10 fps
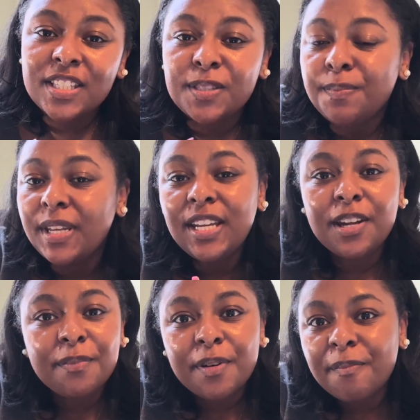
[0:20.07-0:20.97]
Spending
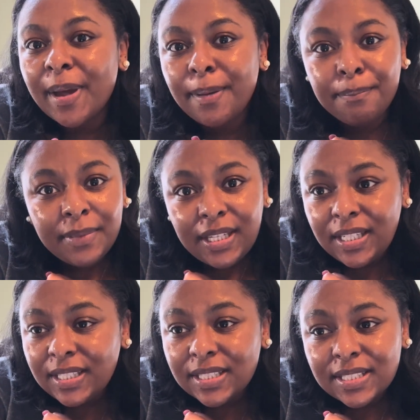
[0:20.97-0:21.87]
above my
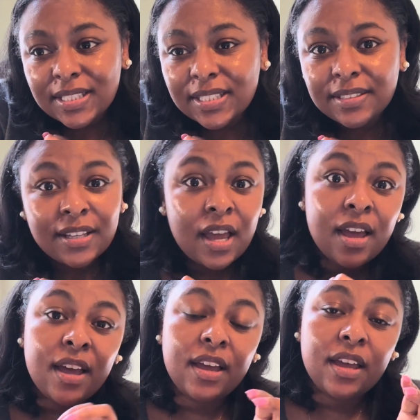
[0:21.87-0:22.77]
means,
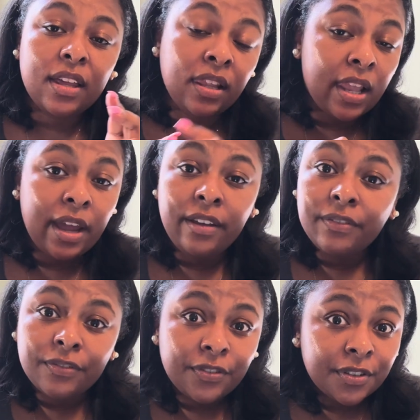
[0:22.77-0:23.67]

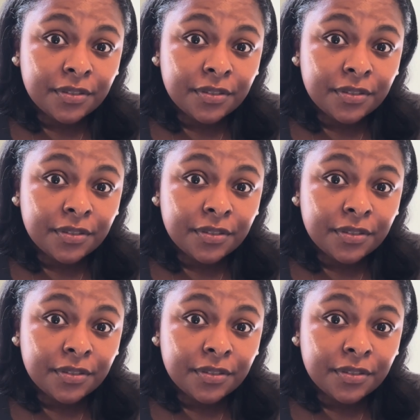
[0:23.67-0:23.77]
life.